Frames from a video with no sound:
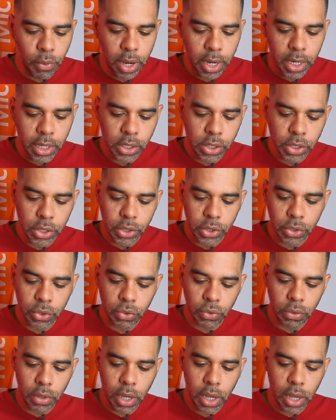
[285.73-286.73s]
went
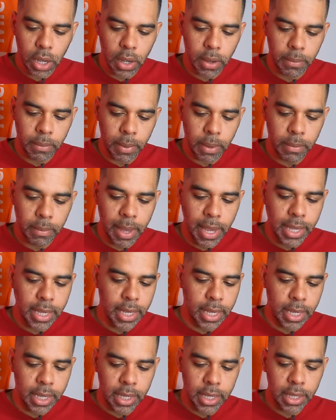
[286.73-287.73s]
into um,
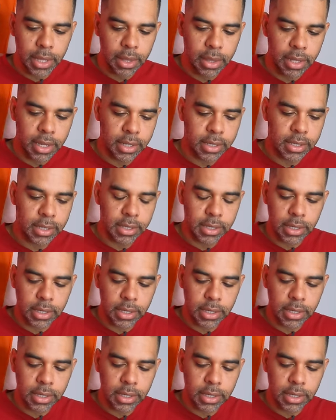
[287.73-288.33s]
making this